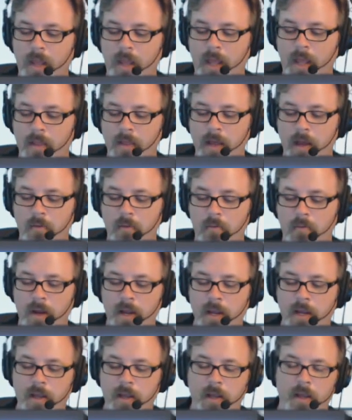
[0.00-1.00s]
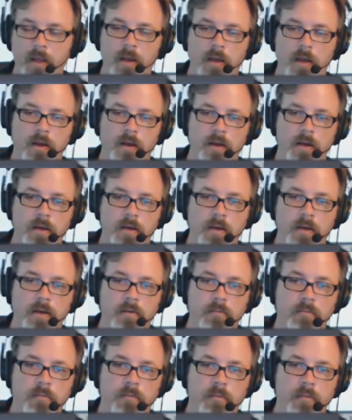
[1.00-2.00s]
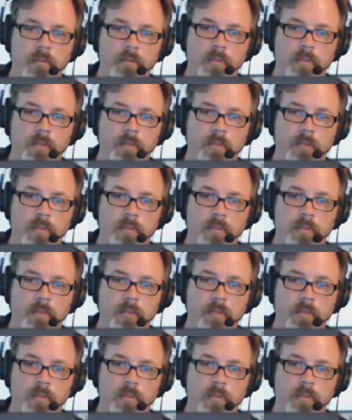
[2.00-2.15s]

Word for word: And that way um,